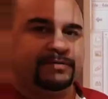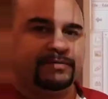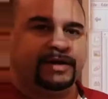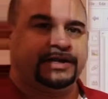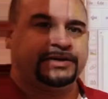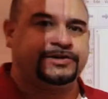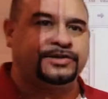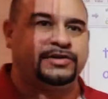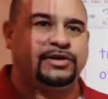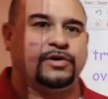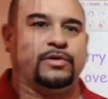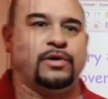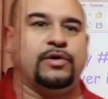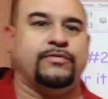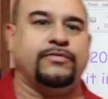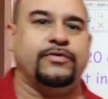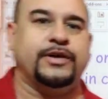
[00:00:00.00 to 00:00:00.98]
ready to
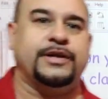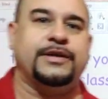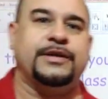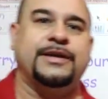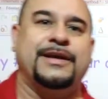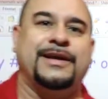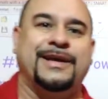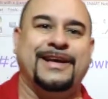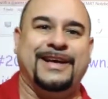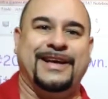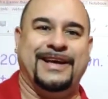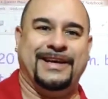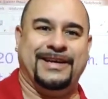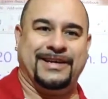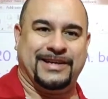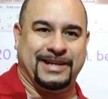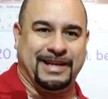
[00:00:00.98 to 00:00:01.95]
go over it
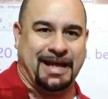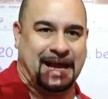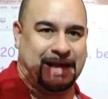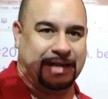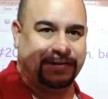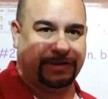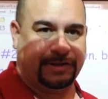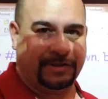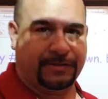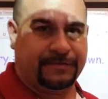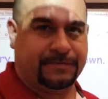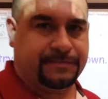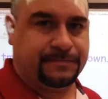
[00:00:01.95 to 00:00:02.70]
in class.